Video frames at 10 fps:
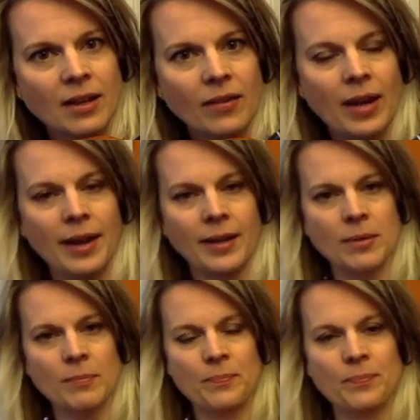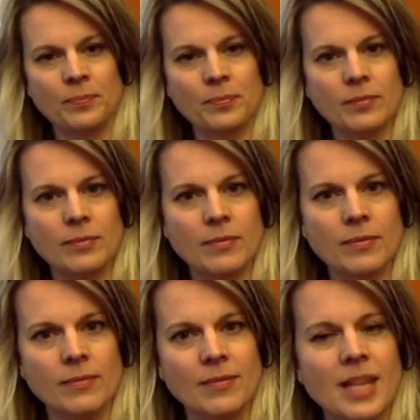Okay?
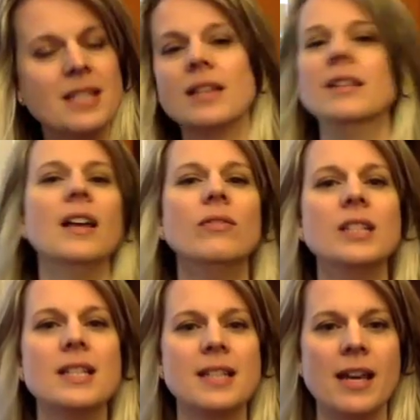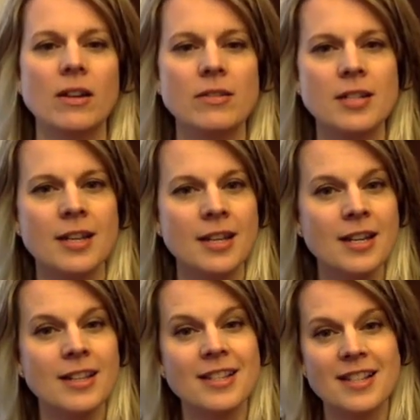It's a lovely sound.
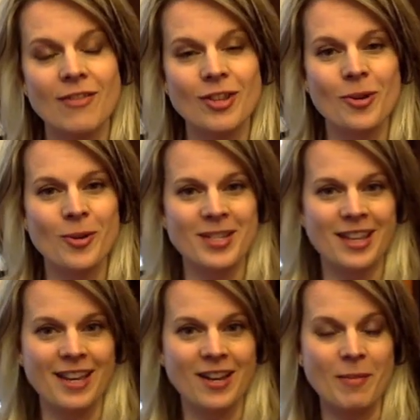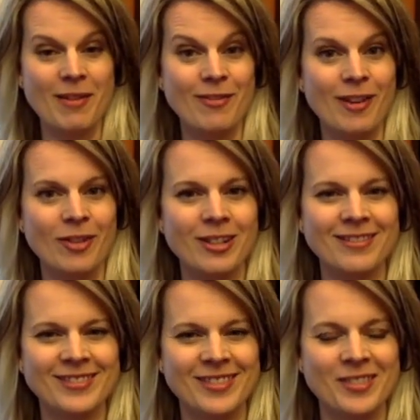The seventh chords, I think, are my favorite, which
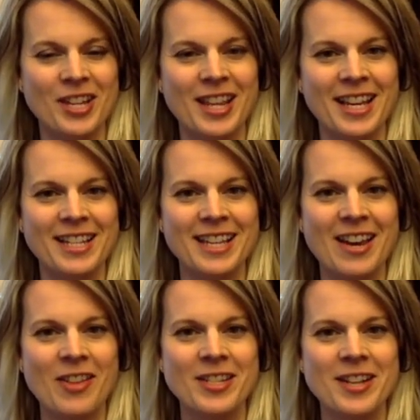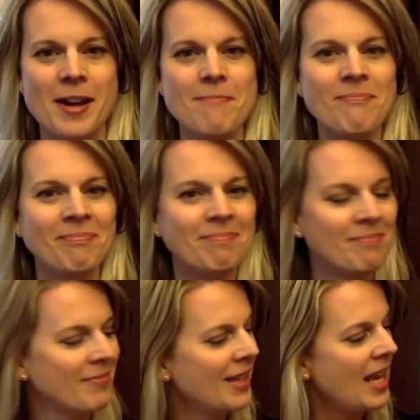I think I say all the time.
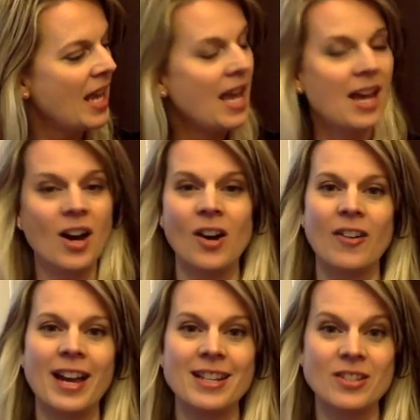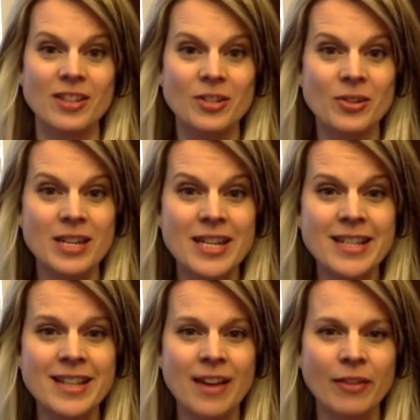All right, so there's your
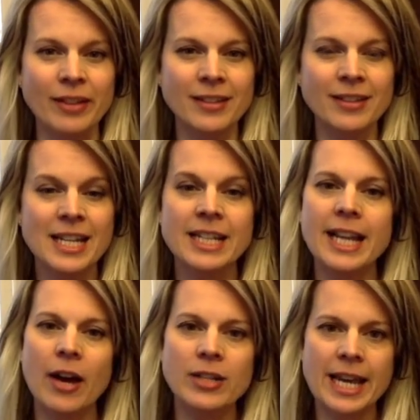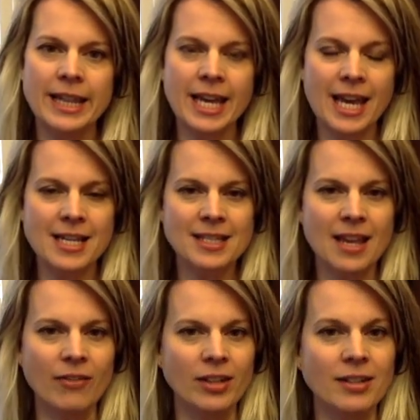E7. Now, to get the
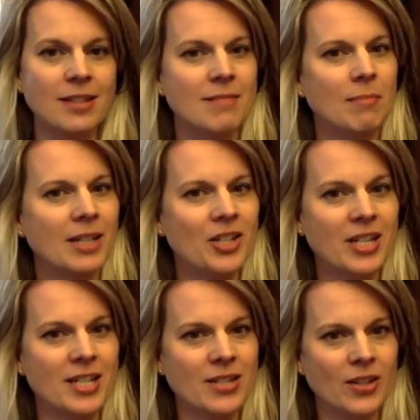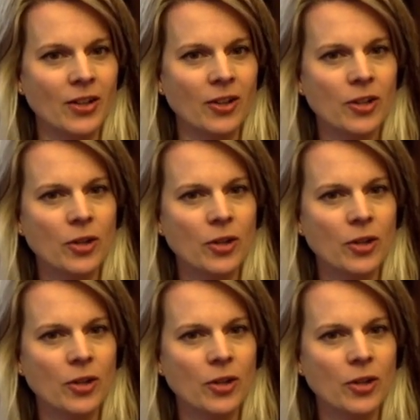A7, it's much easier.